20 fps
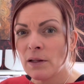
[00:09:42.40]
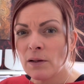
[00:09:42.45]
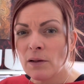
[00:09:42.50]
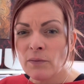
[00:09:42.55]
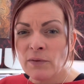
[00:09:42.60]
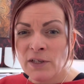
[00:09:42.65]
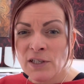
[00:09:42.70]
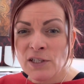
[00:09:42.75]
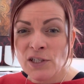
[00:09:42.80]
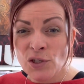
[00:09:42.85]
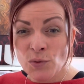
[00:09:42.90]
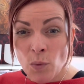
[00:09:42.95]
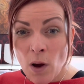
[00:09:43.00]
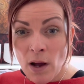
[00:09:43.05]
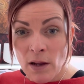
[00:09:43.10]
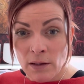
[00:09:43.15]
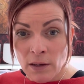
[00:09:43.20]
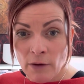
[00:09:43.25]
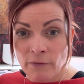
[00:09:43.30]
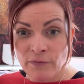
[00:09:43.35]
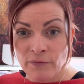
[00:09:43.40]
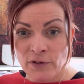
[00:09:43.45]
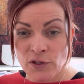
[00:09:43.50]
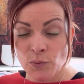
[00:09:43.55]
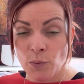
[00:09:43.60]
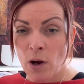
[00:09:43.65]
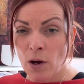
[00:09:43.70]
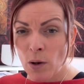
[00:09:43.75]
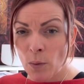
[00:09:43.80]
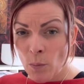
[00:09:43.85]
this is why I love this
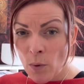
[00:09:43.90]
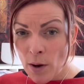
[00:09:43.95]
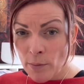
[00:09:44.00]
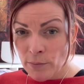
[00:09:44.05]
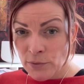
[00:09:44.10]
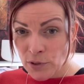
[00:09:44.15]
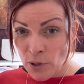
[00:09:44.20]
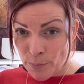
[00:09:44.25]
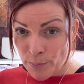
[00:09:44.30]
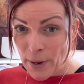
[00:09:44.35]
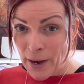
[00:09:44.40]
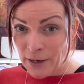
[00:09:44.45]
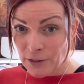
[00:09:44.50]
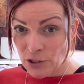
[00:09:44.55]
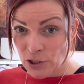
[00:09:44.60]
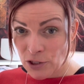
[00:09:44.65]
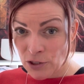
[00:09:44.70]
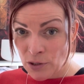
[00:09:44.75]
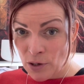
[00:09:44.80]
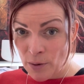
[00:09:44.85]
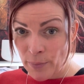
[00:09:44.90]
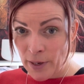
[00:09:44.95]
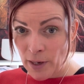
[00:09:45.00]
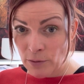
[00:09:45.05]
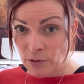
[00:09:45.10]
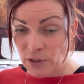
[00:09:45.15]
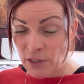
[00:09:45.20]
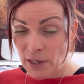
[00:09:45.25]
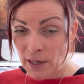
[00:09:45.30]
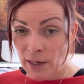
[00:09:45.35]
work and why I'm so passionate
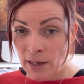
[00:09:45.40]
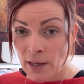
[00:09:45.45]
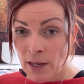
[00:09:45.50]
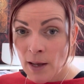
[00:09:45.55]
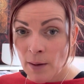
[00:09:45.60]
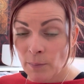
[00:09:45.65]
about it,